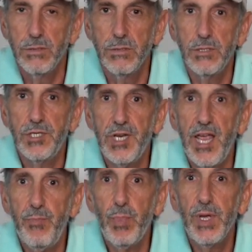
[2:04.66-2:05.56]

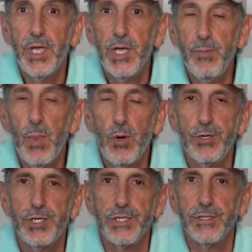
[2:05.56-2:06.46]
Shape in
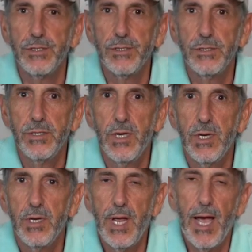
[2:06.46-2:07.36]
motion.
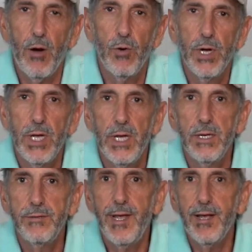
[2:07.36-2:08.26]
Now,
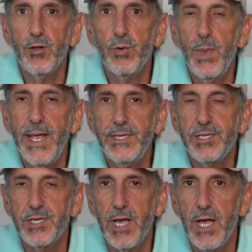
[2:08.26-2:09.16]
Taylormade
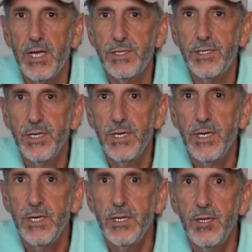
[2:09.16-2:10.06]
says
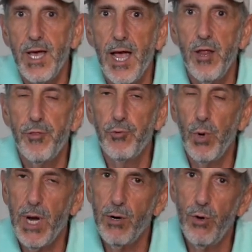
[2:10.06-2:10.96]
that
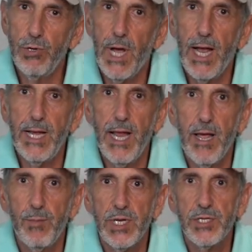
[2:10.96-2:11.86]
through
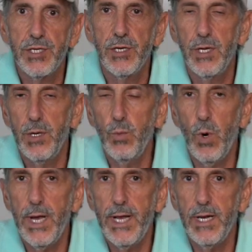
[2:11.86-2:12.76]
aerodynamics and
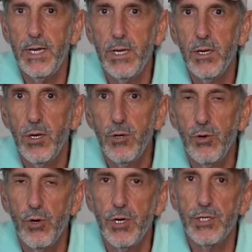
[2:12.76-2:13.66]
weighting, you're going to